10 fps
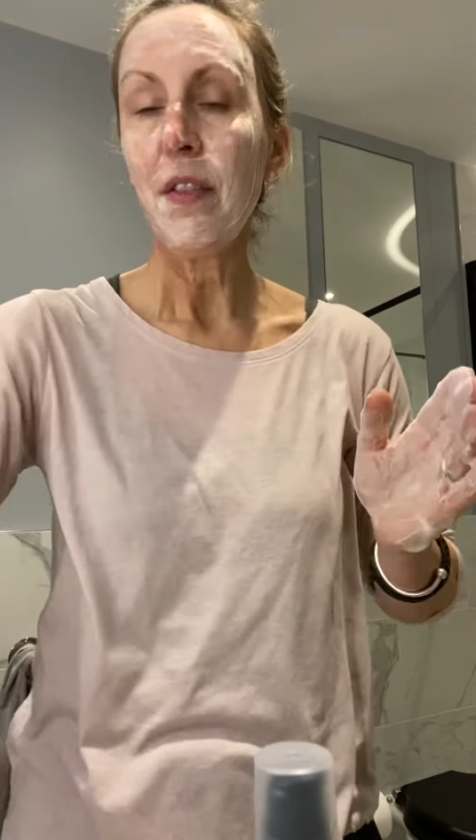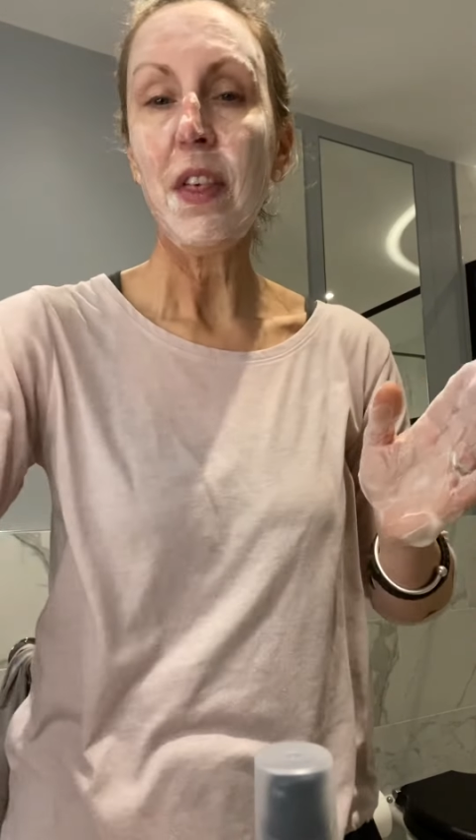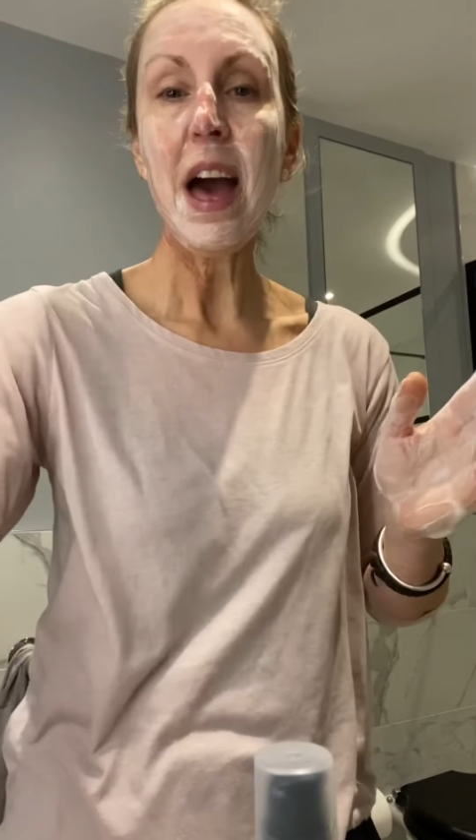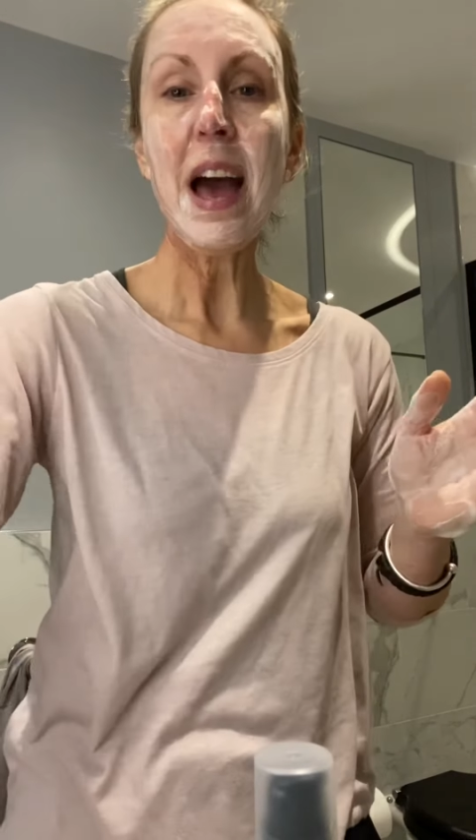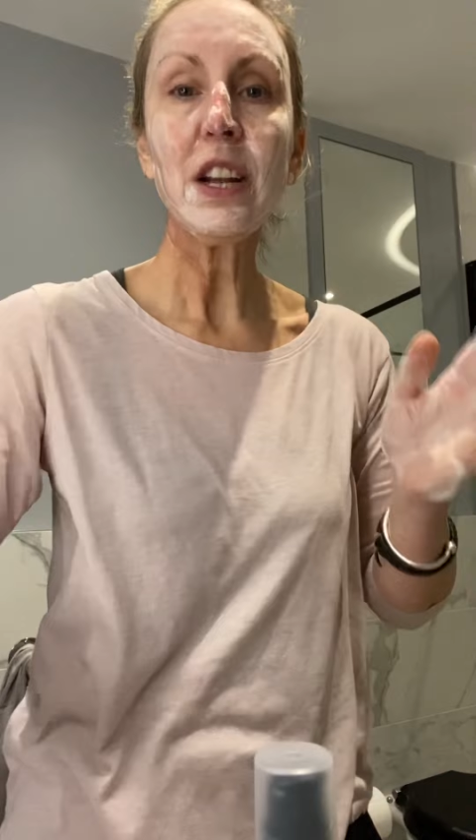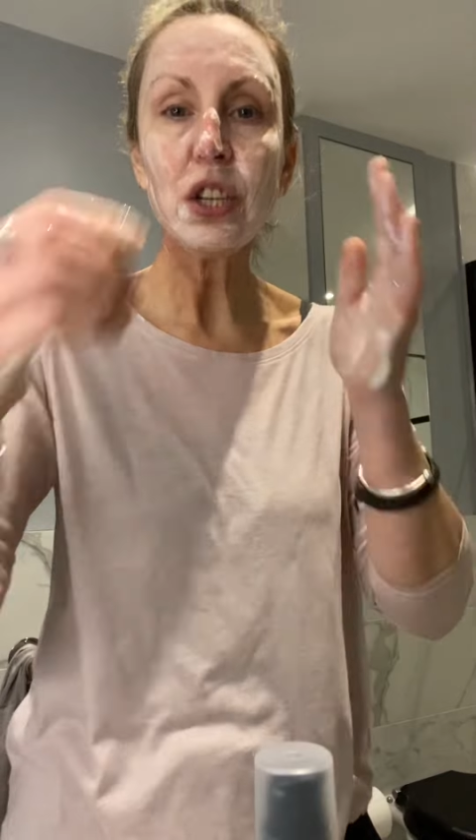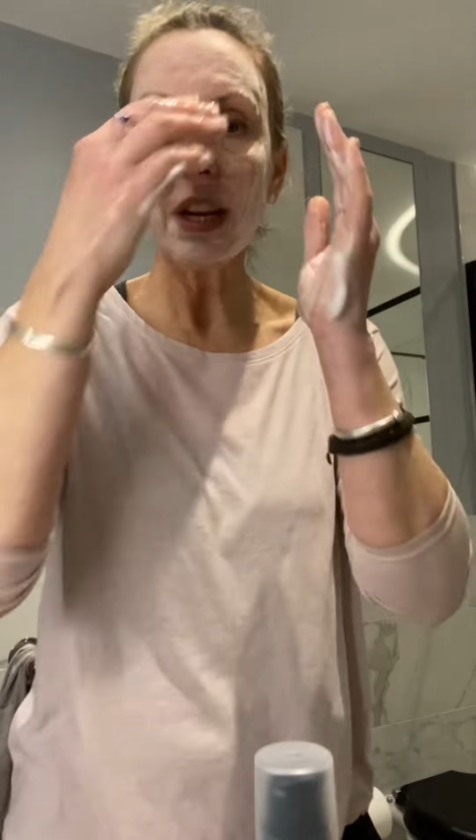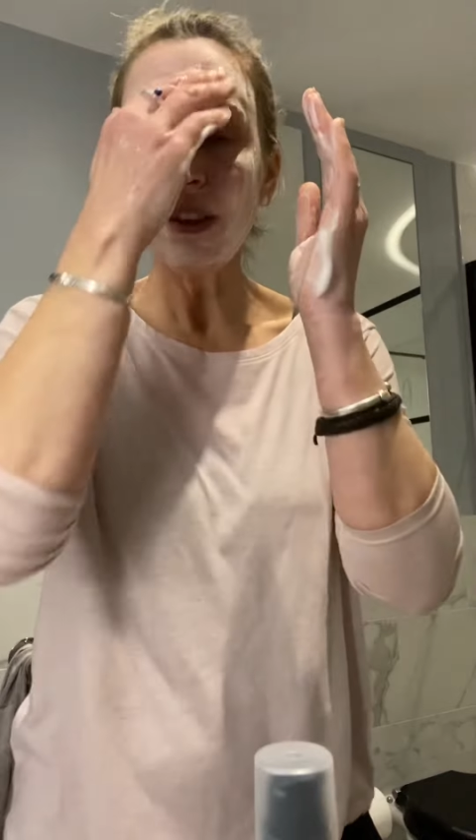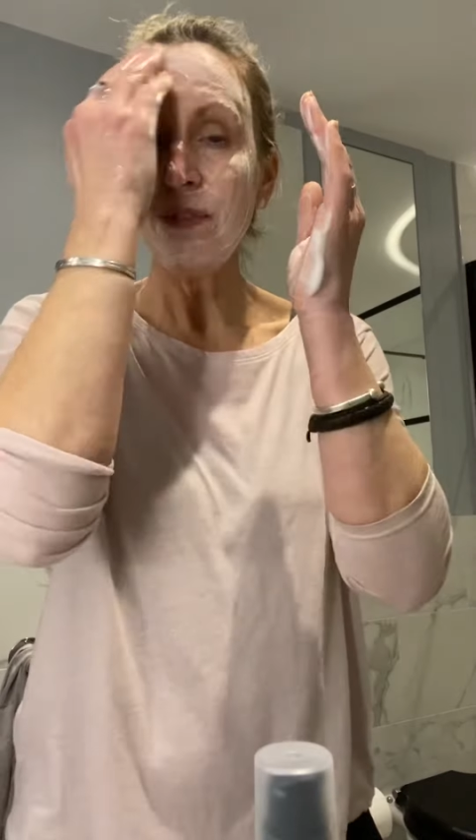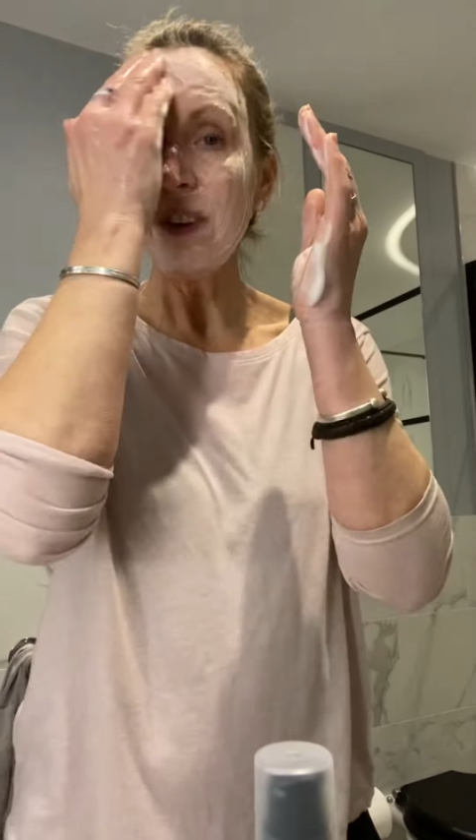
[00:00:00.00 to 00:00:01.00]
that
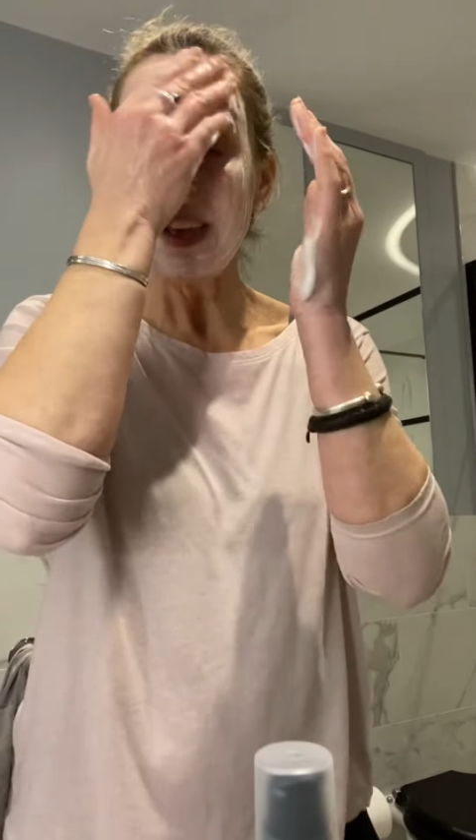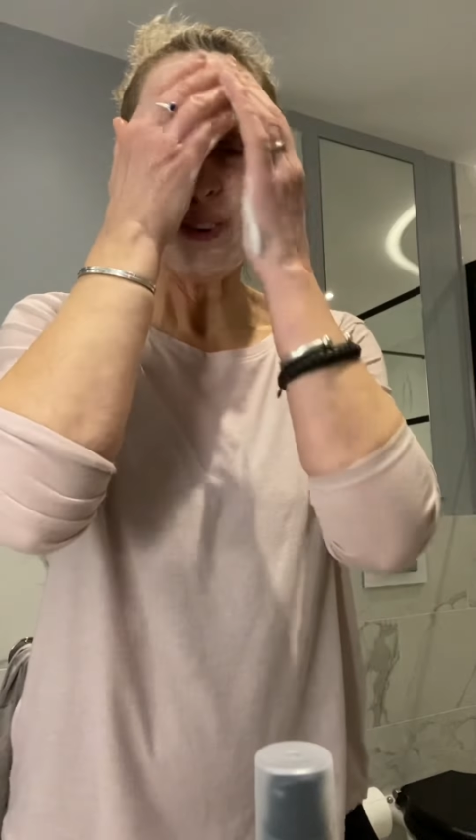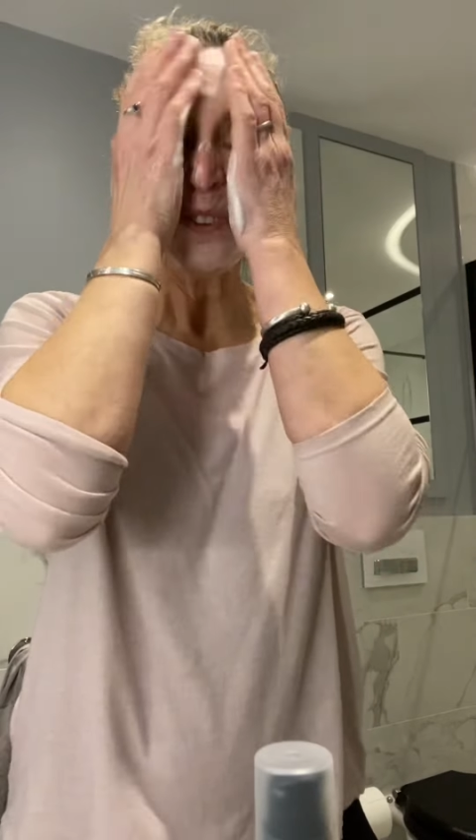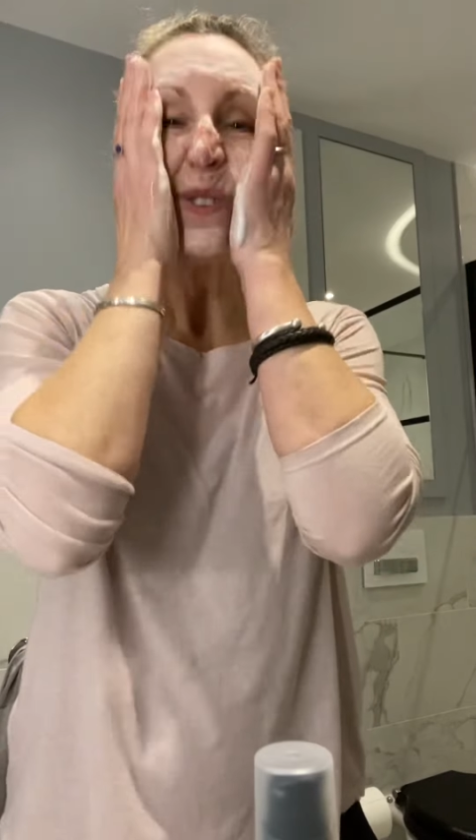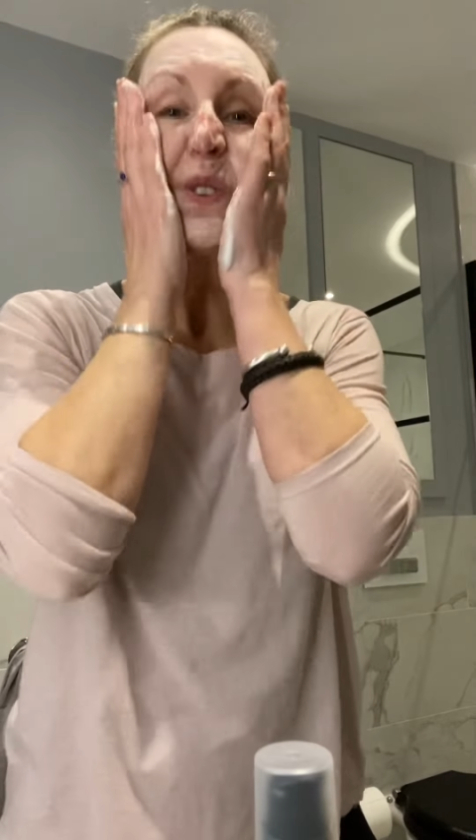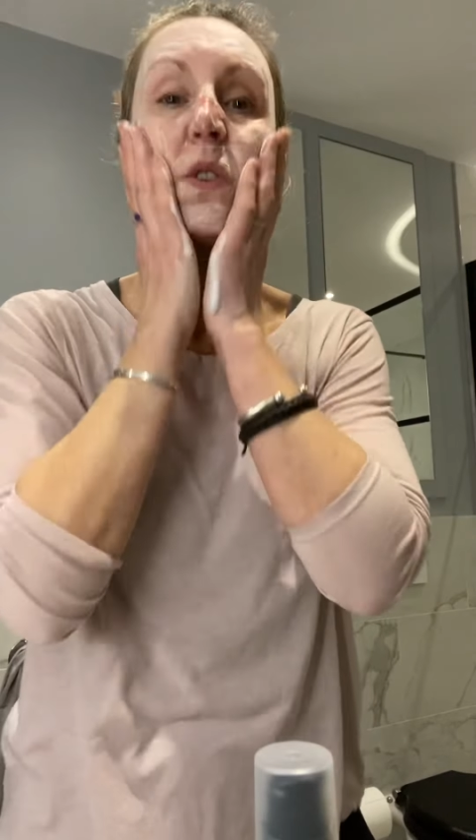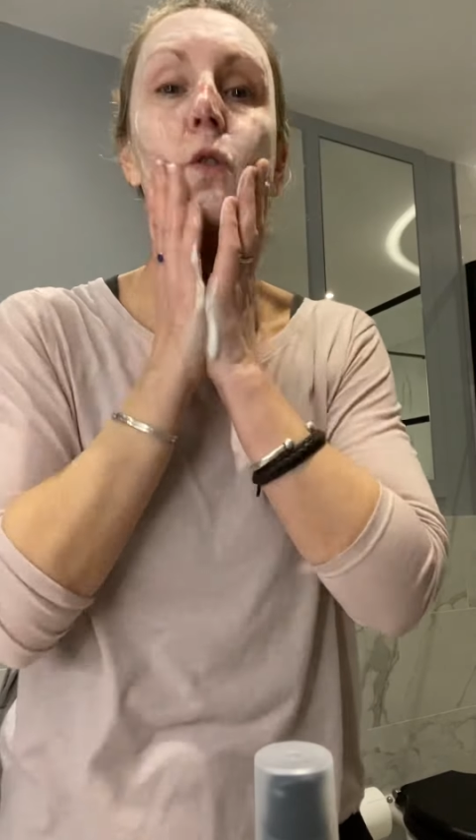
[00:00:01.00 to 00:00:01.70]
actually feels